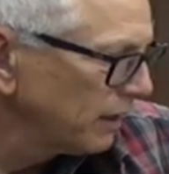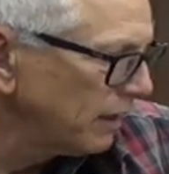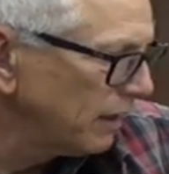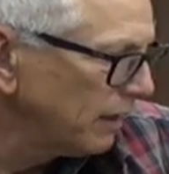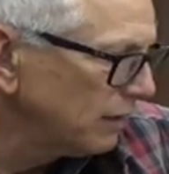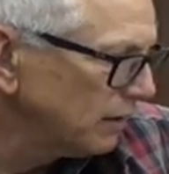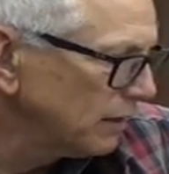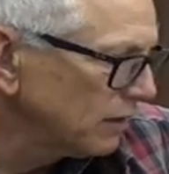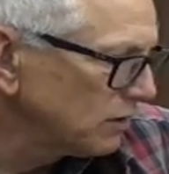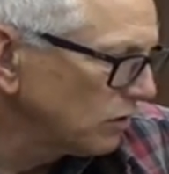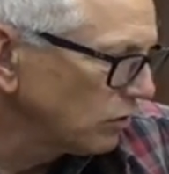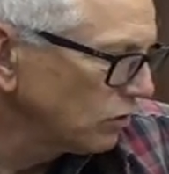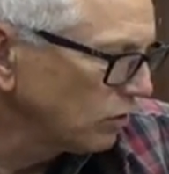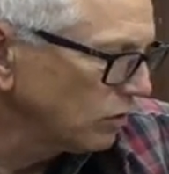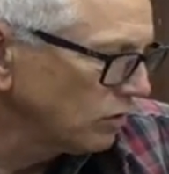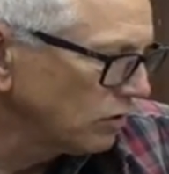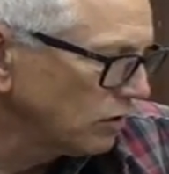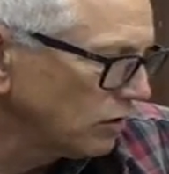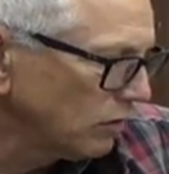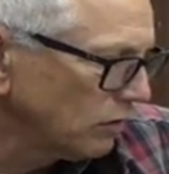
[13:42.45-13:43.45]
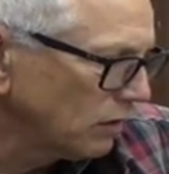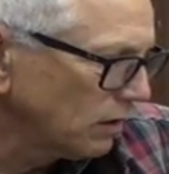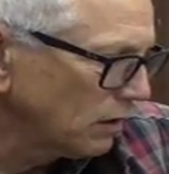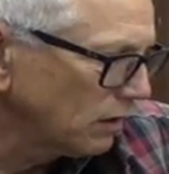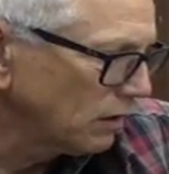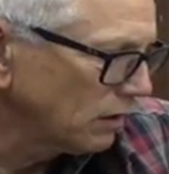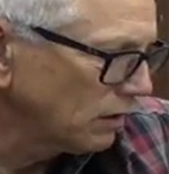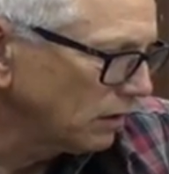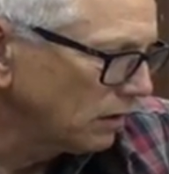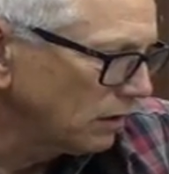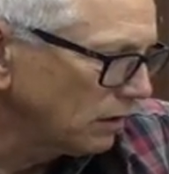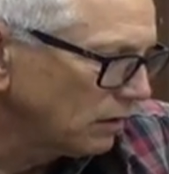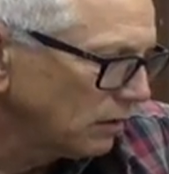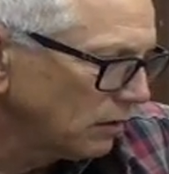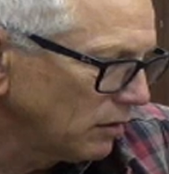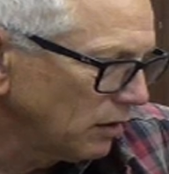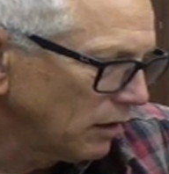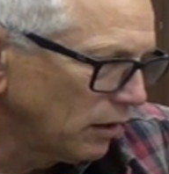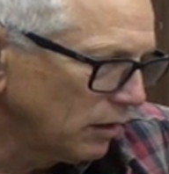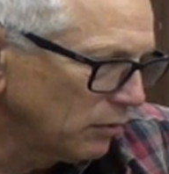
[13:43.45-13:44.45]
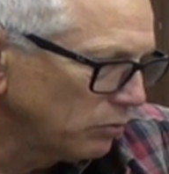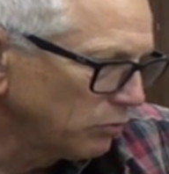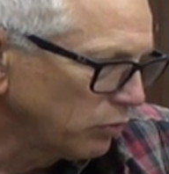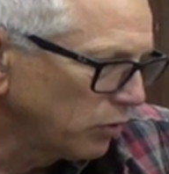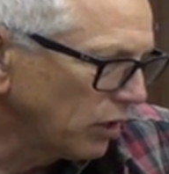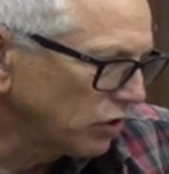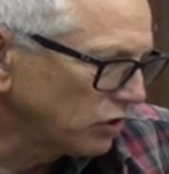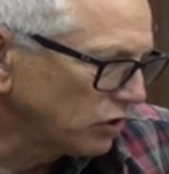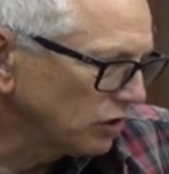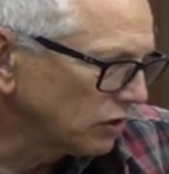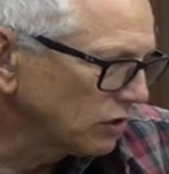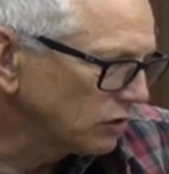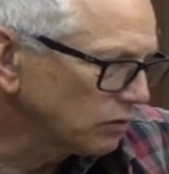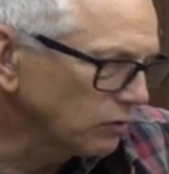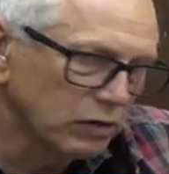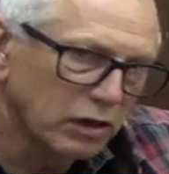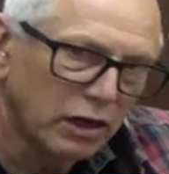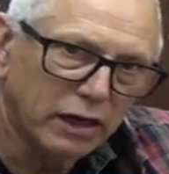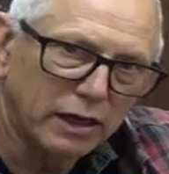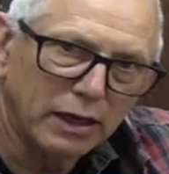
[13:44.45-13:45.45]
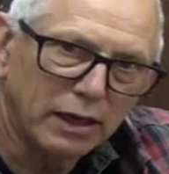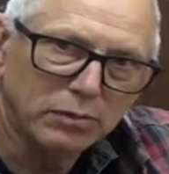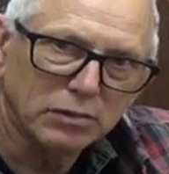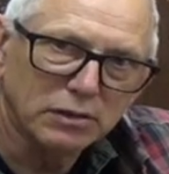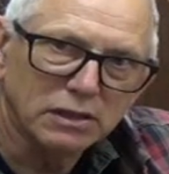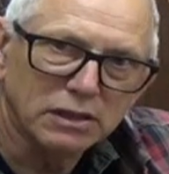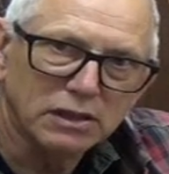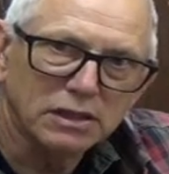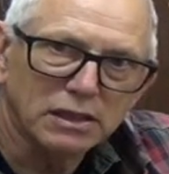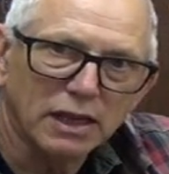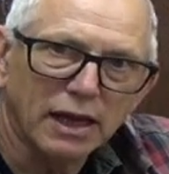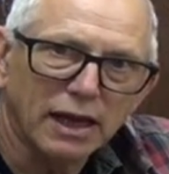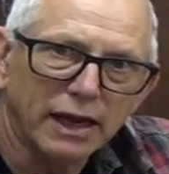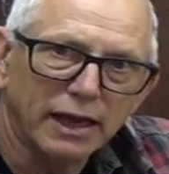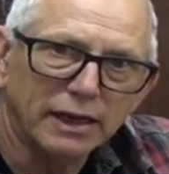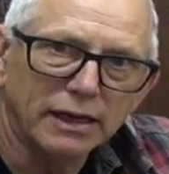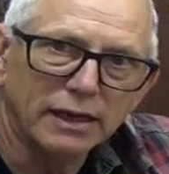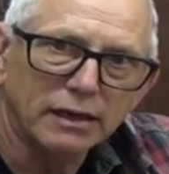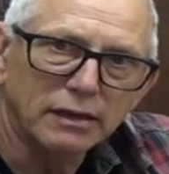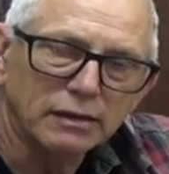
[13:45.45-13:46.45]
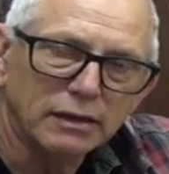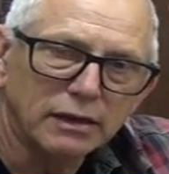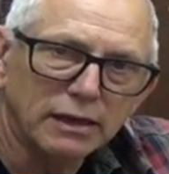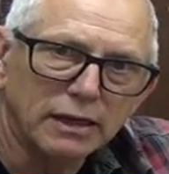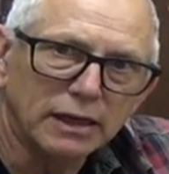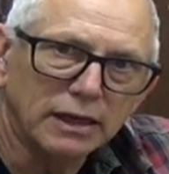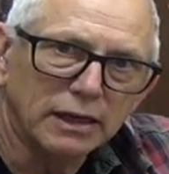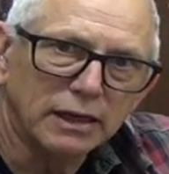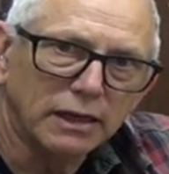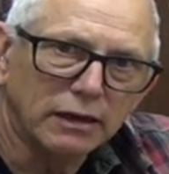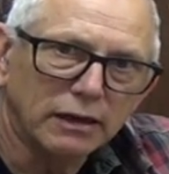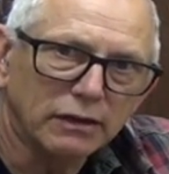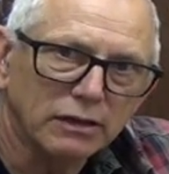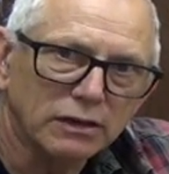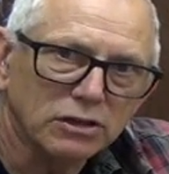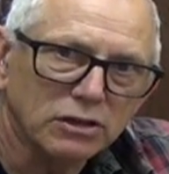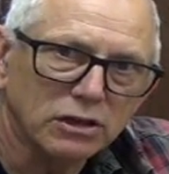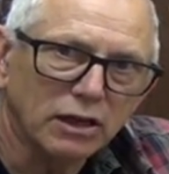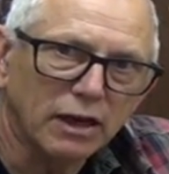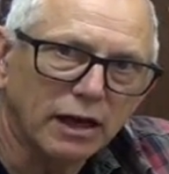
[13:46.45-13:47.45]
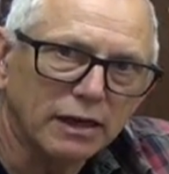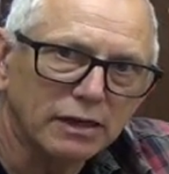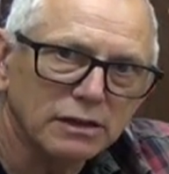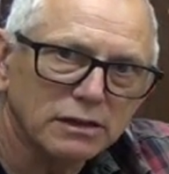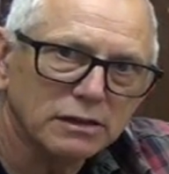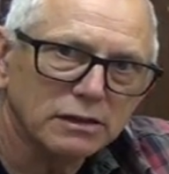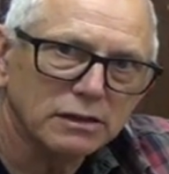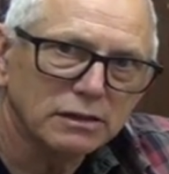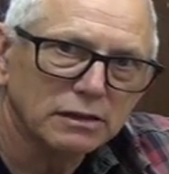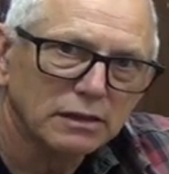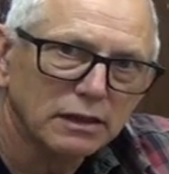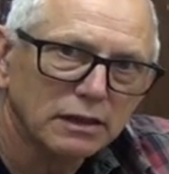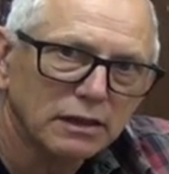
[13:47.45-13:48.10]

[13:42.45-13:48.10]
And as it turns out, the brushes were not able to slide in and out of the slots,